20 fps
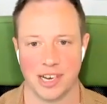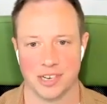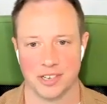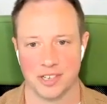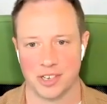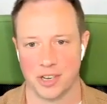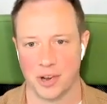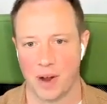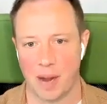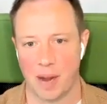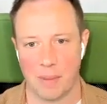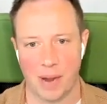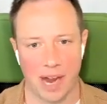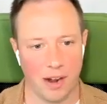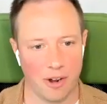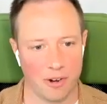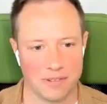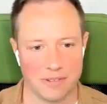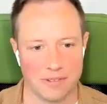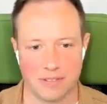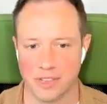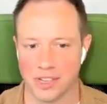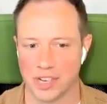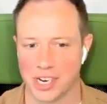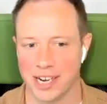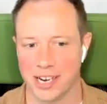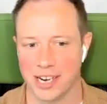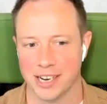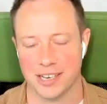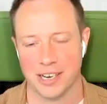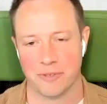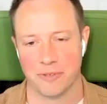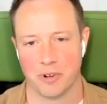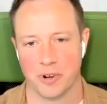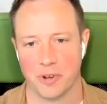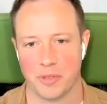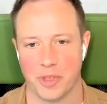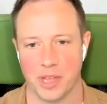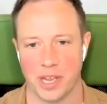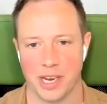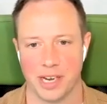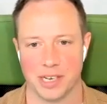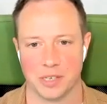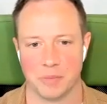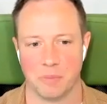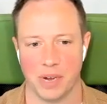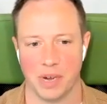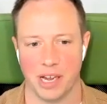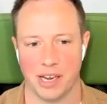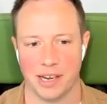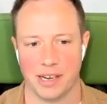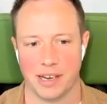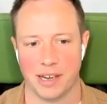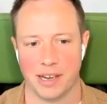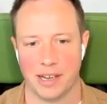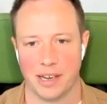And so I'm out looking at different things. But,